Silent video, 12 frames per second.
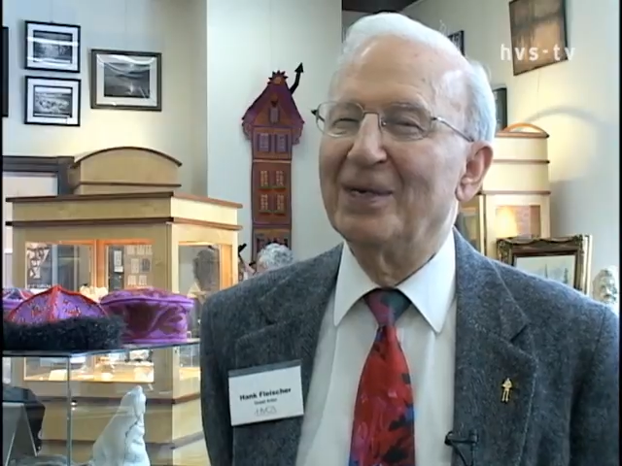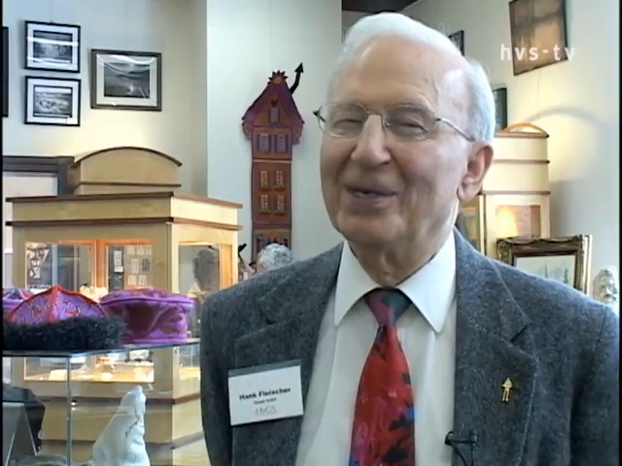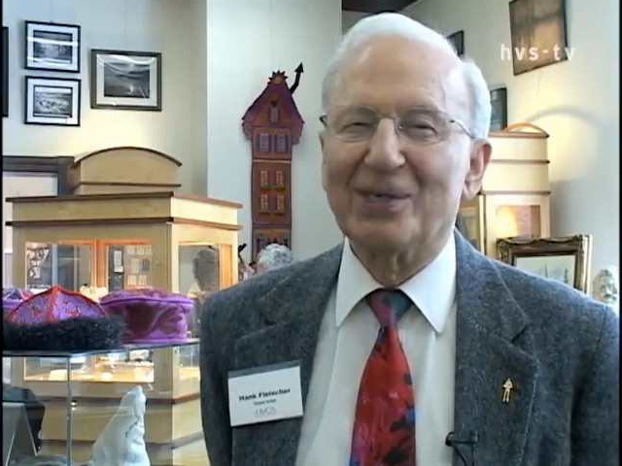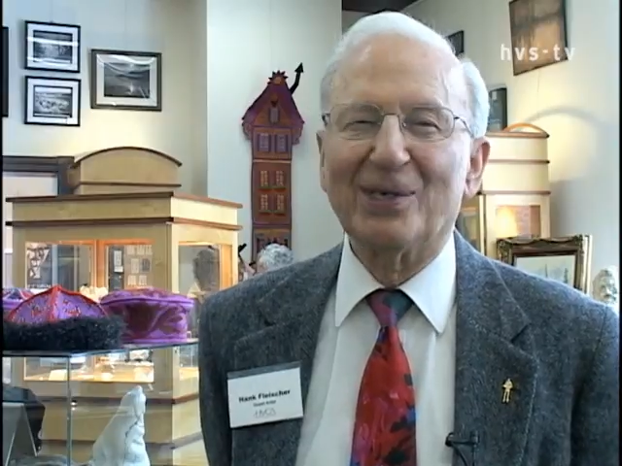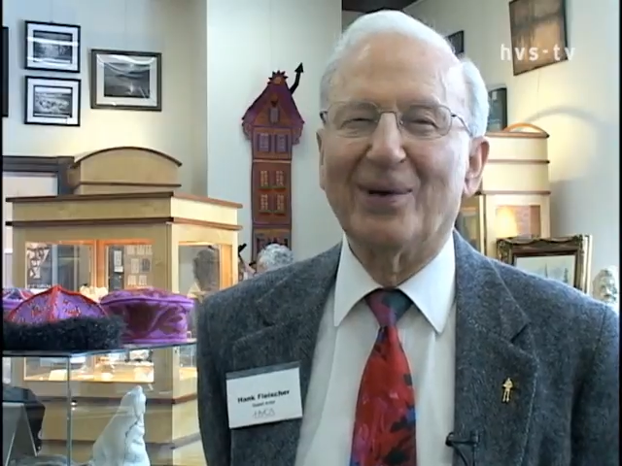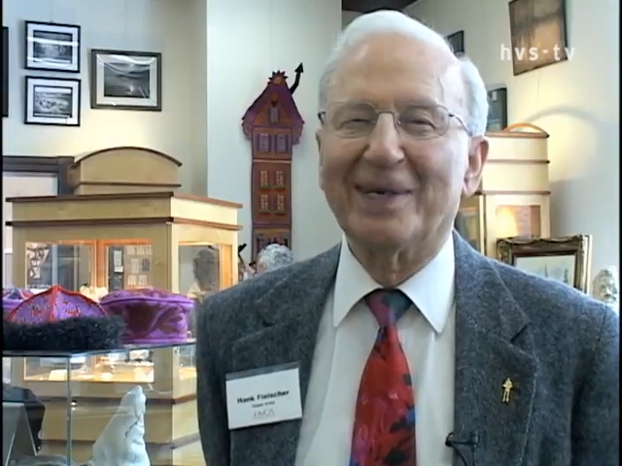
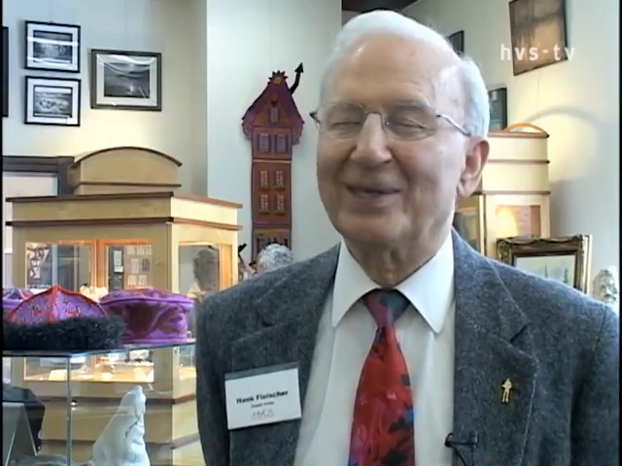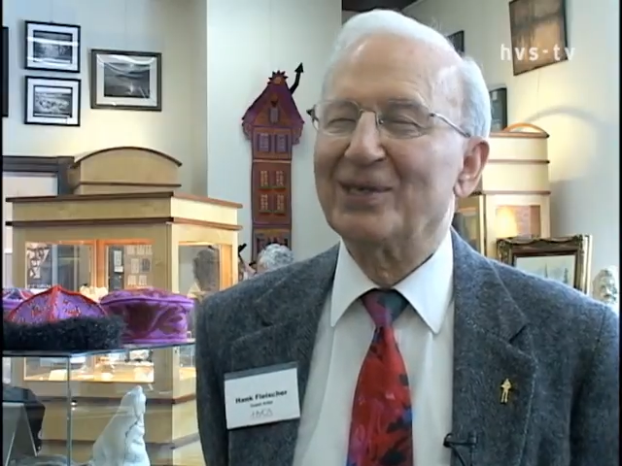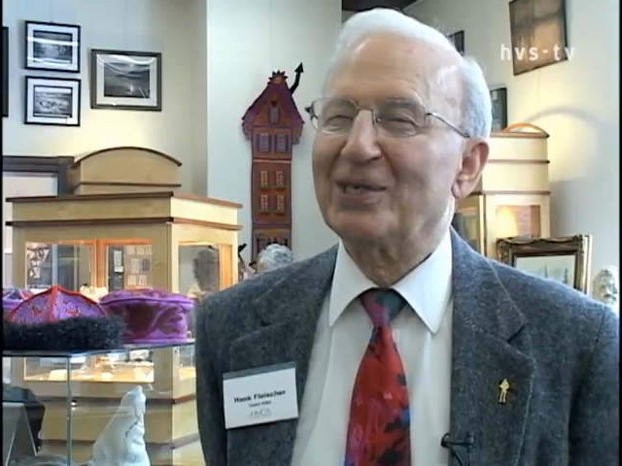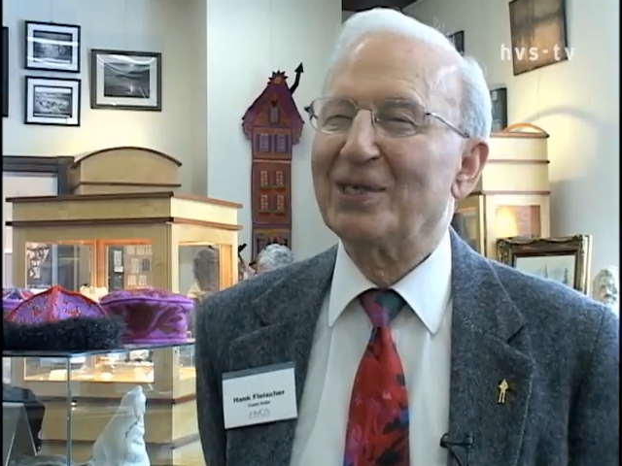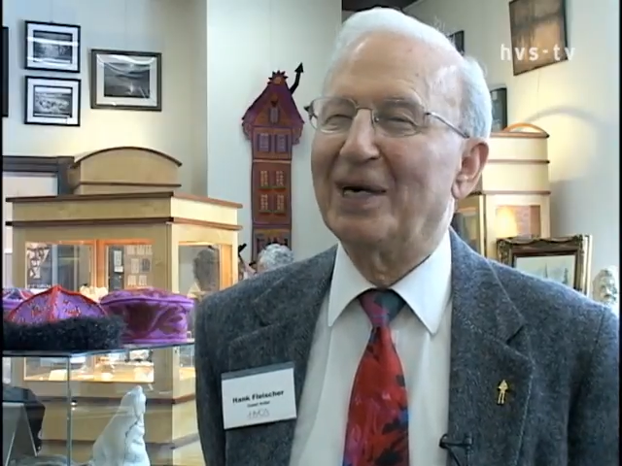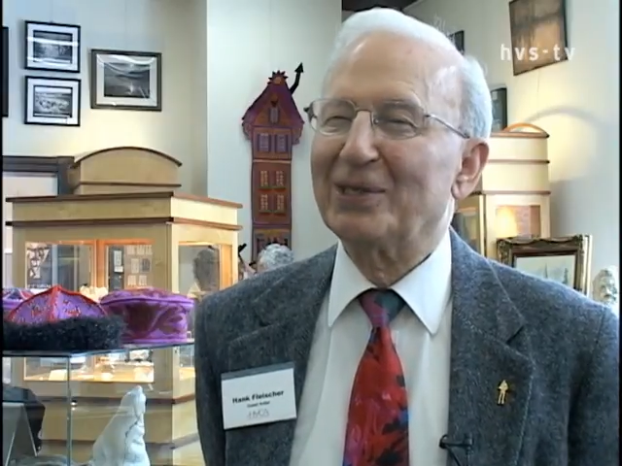so I can
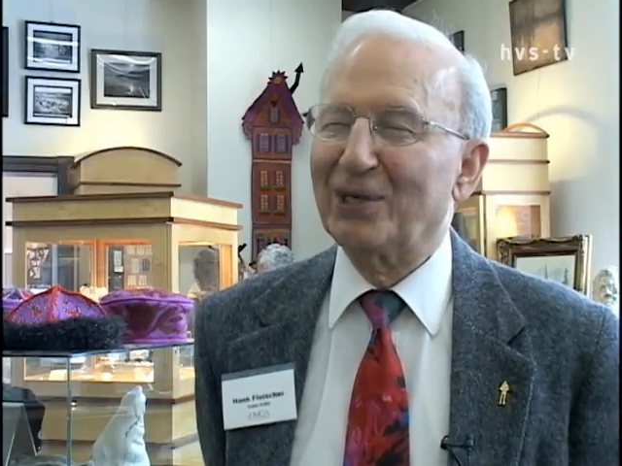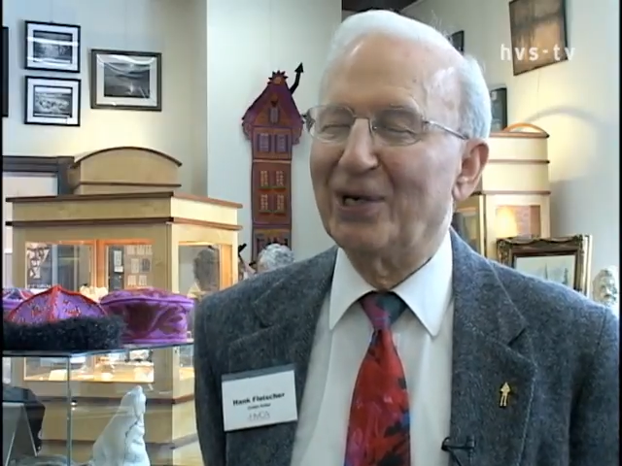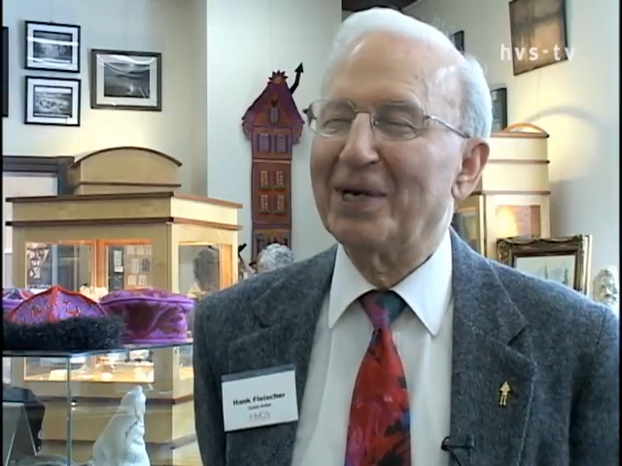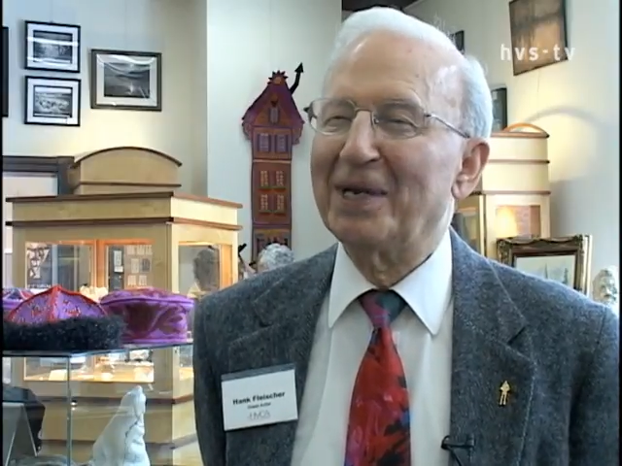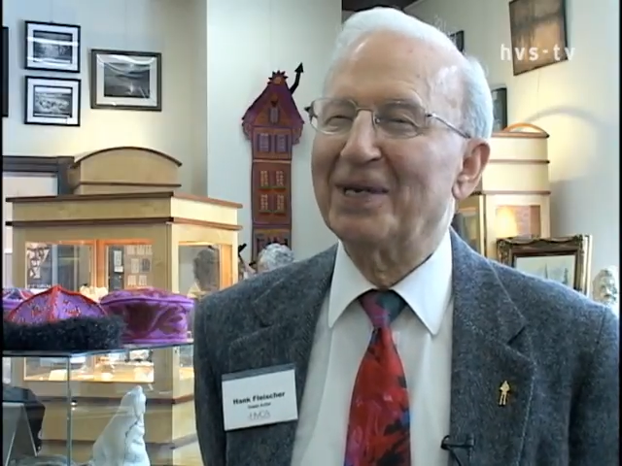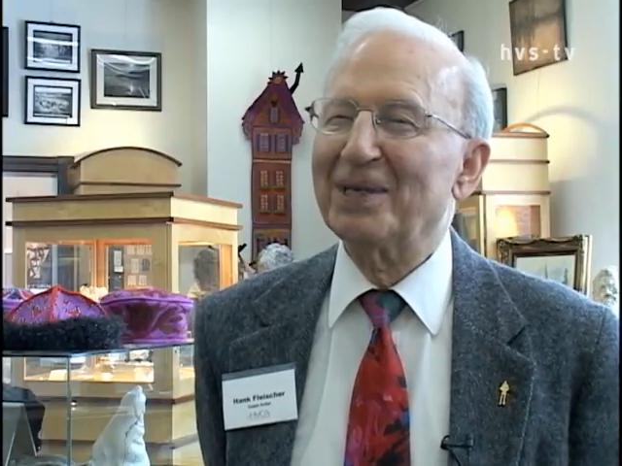start
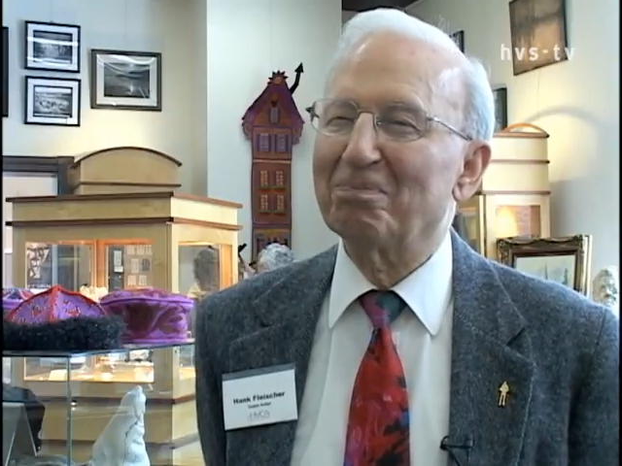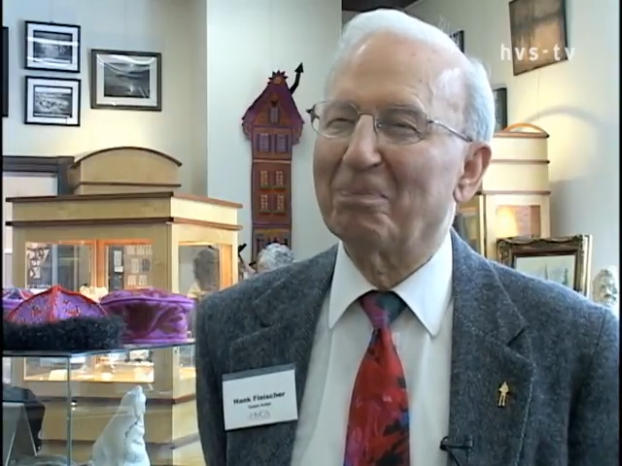cutting and